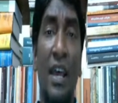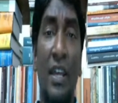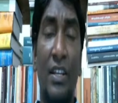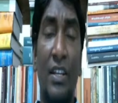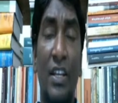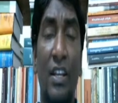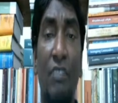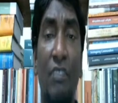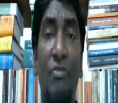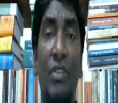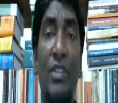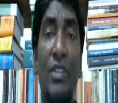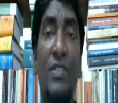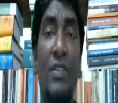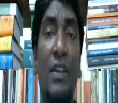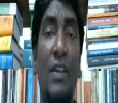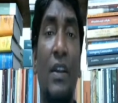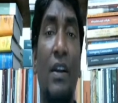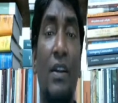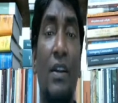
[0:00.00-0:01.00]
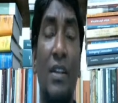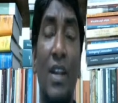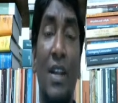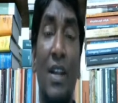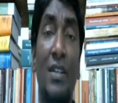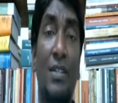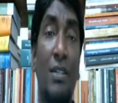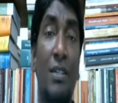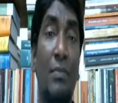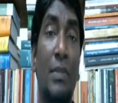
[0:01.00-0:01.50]
increasing
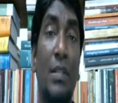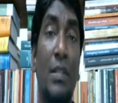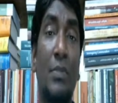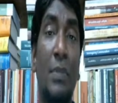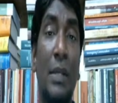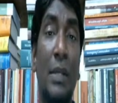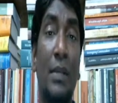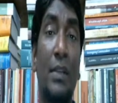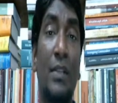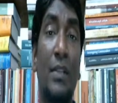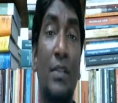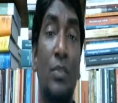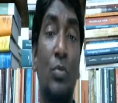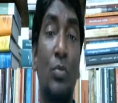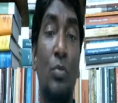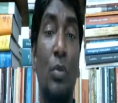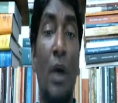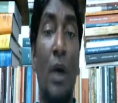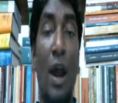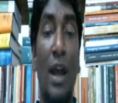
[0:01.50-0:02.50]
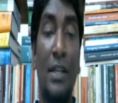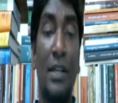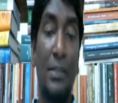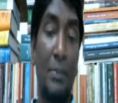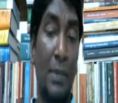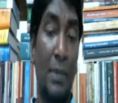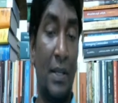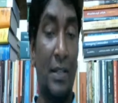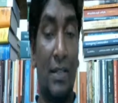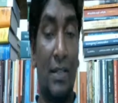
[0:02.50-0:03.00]
connect between these two
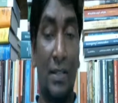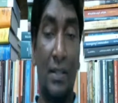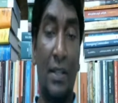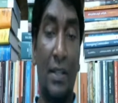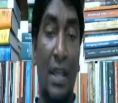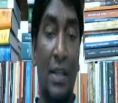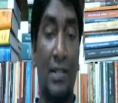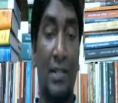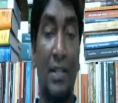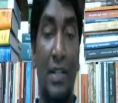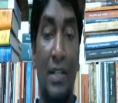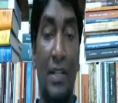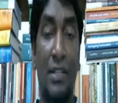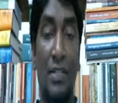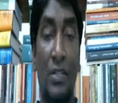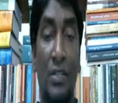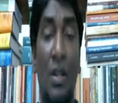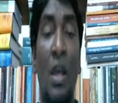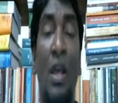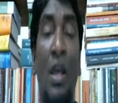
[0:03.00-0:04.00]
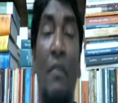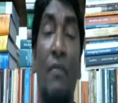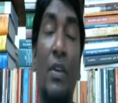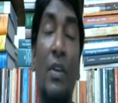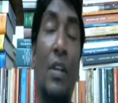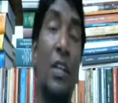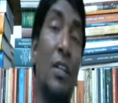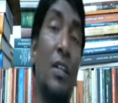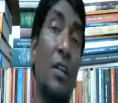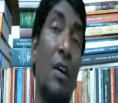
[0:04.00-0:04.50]
aspects in that sense when
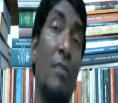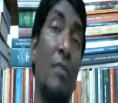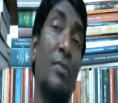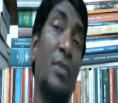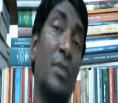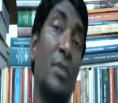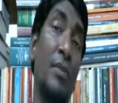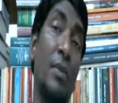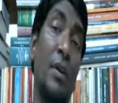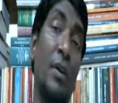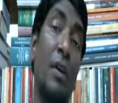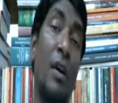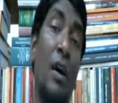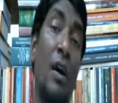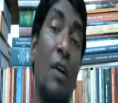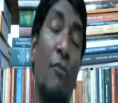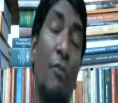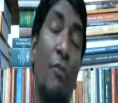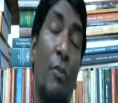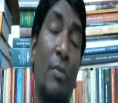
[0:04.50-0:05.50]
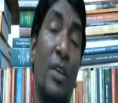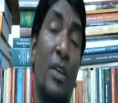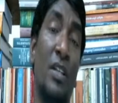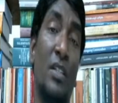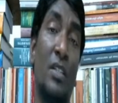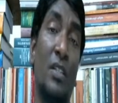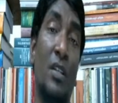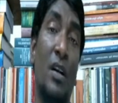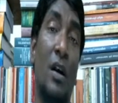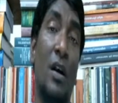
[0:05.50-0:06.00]
it comes uh, from
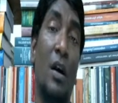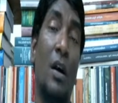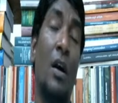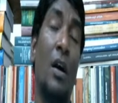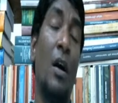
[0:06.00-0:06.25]
his uh,